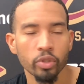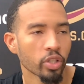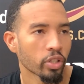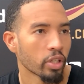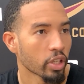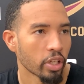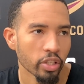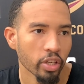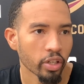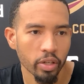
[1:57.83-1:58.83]
Just because they
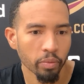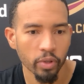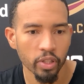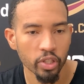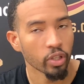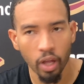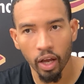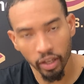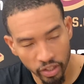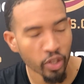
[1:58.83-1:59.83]
said keep
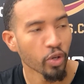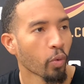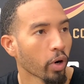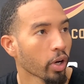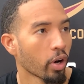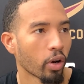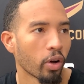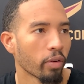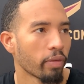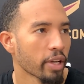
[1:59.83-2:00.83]
continue to work on
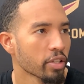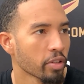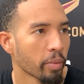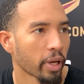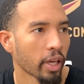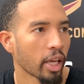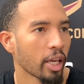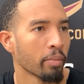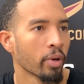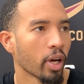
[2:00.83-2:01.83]
all facets of my
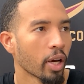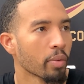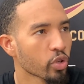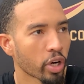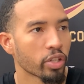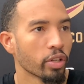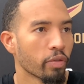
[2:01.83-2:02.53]
game, stretching the